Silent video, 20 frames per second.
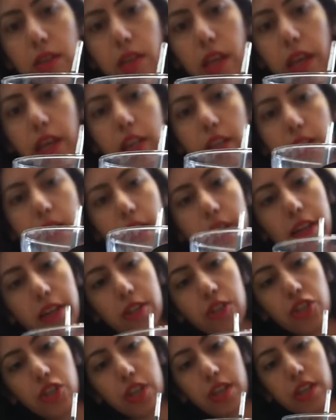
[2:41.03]
like it's like a
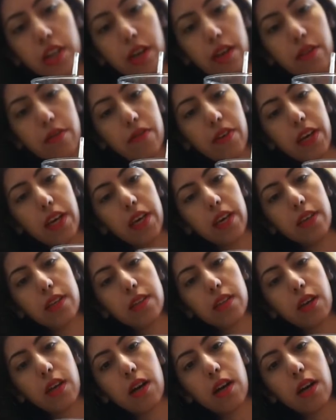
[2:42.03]
Chanel vase.